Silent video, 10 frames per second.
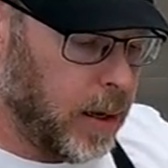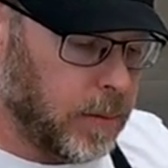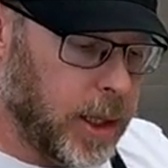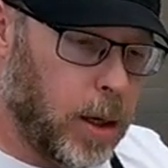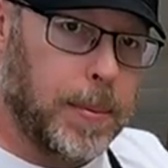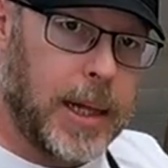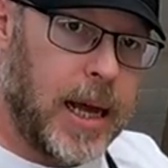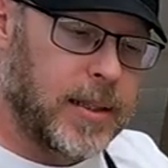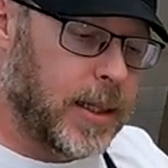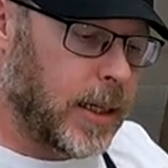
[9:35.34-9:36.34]
a little
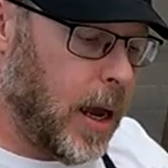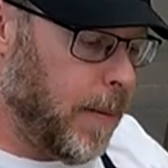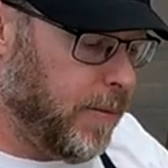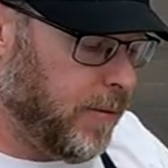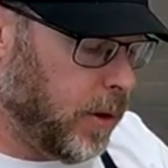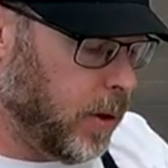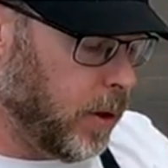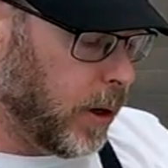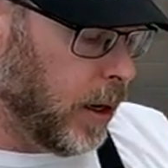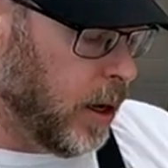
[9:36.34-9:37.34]
plastic cup full
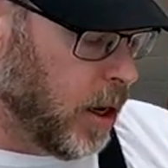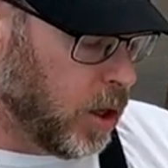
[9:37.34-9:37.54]
or a